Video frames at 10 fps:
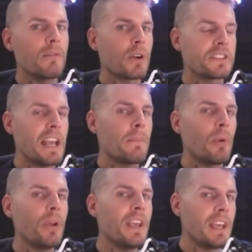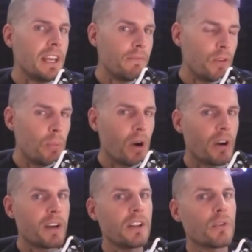For example, in info marketing,